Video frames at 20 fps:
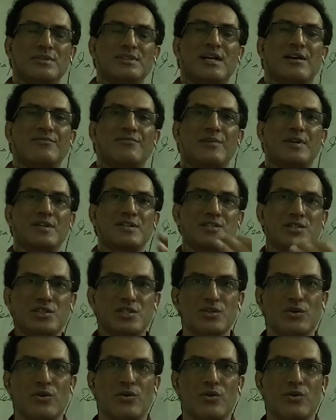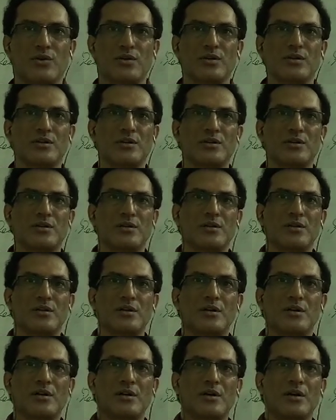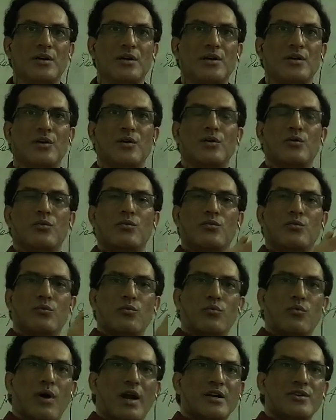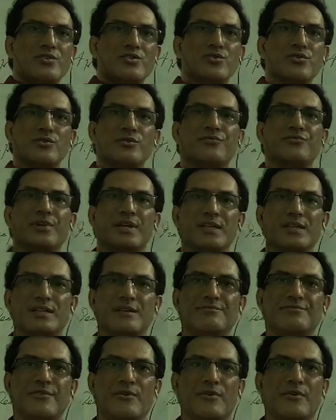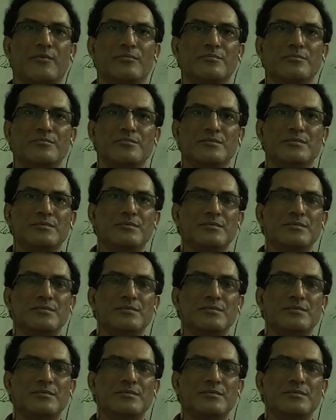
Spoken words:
someone stole, one should fill the form.